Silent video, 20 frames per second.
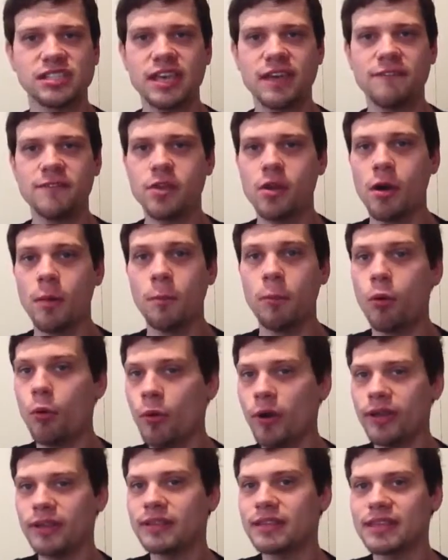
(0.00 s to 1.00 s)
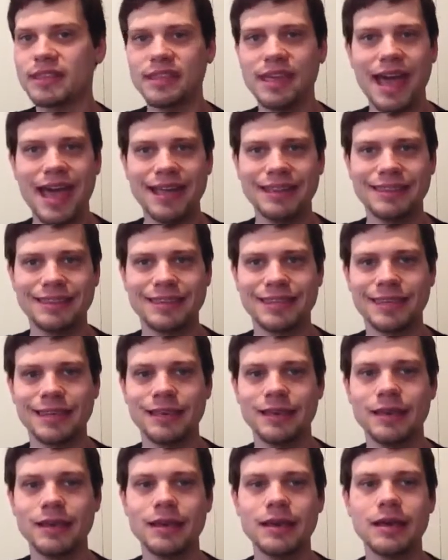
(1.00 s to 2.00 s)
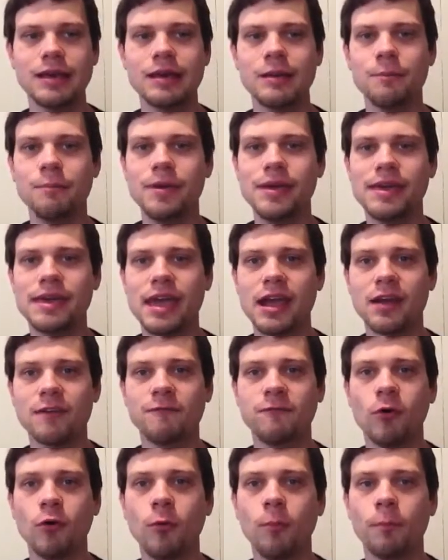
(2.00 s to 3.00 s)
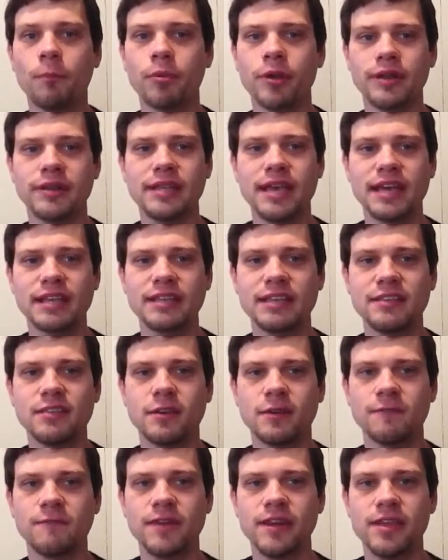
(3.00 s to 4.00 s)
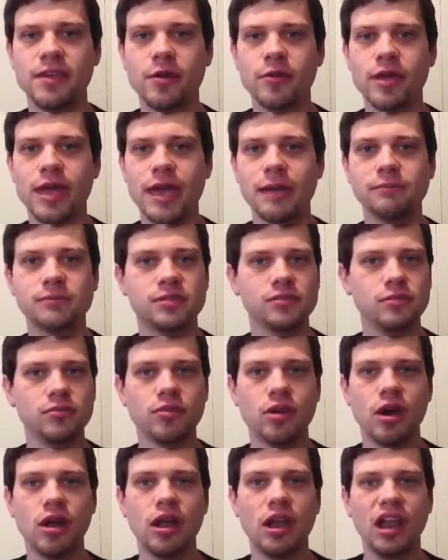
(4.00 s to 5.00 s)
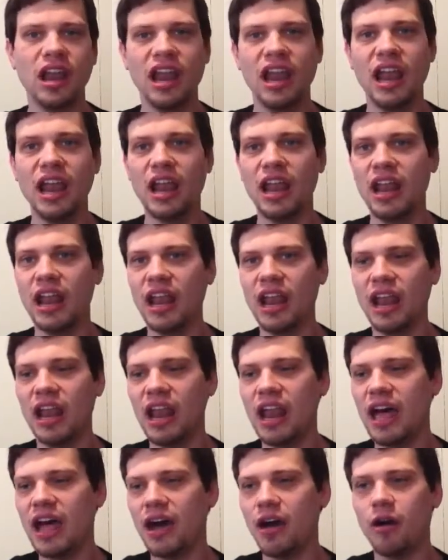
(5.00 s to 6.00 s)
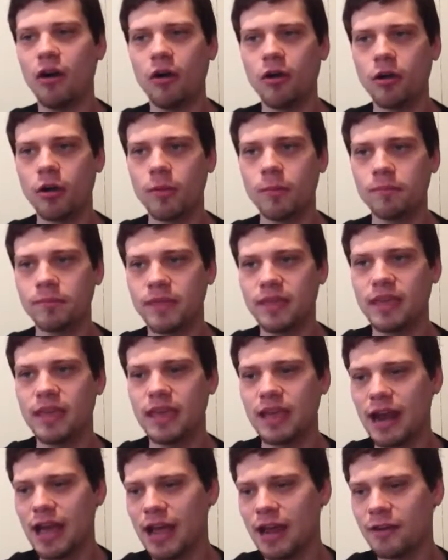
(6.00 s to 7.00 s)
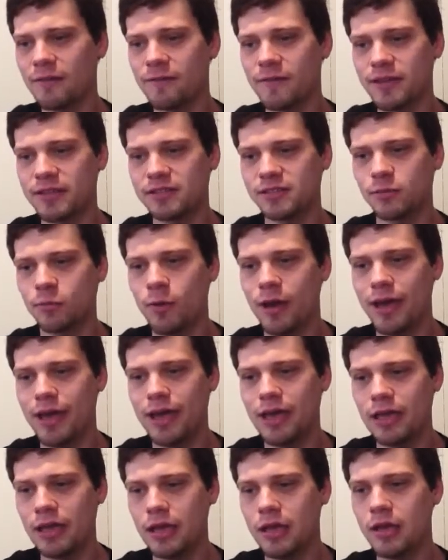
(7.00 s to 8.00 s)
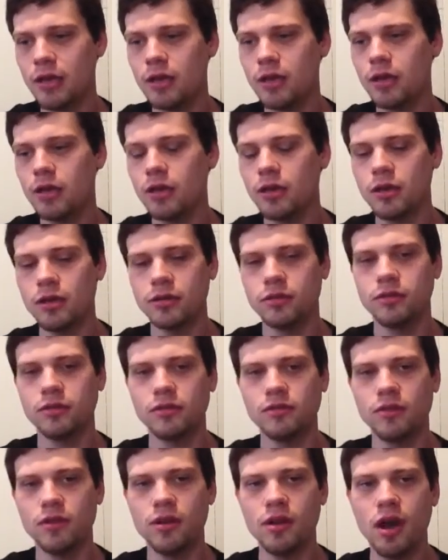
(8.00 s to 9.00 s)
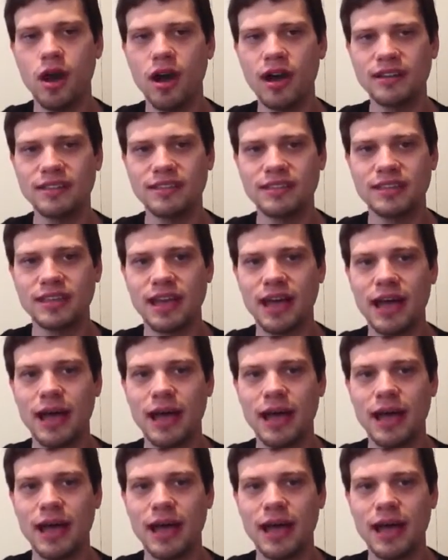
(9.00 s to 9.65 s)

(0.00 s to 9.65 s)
gives you a point that be careful protecting your video games. Do not let harm get out of its way. Do not